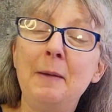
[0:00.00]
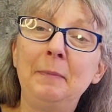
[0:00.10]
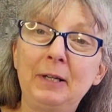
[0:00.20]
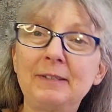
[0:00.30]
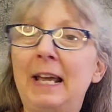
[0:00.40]

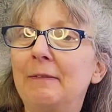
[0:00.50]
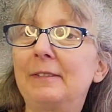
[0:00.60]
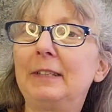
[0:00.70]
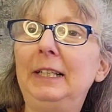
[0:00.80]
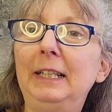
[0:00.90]
Because I have a
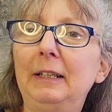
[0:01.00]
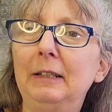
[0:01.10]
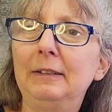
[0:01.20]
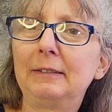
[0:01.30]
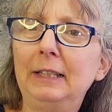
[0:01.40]
slightly
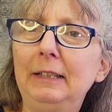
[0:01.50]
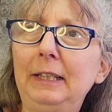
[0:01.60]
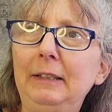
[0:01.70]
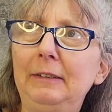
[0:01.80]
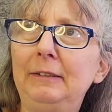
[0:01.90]

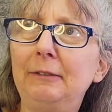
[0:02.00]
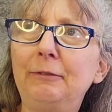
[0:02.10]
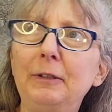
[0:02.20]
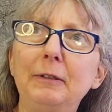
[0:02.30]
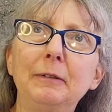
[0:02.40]
slightly
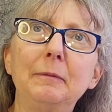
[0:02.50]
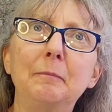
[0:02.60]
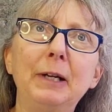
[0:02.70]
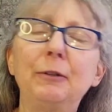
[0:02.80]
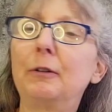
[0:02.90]
different
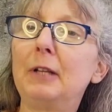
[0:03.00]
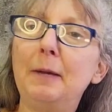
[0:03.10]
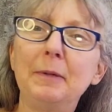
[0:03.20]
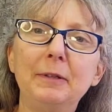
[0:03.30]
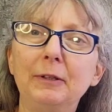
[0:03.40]

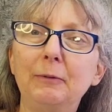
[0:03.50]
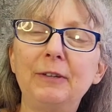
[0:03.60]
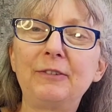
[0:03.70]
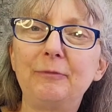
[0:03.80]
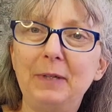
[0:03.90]
microclimate than the
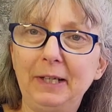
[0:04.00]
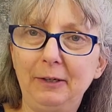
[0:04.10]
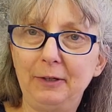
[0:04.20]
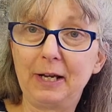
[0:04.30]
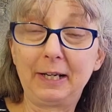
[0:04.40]
rest of my area,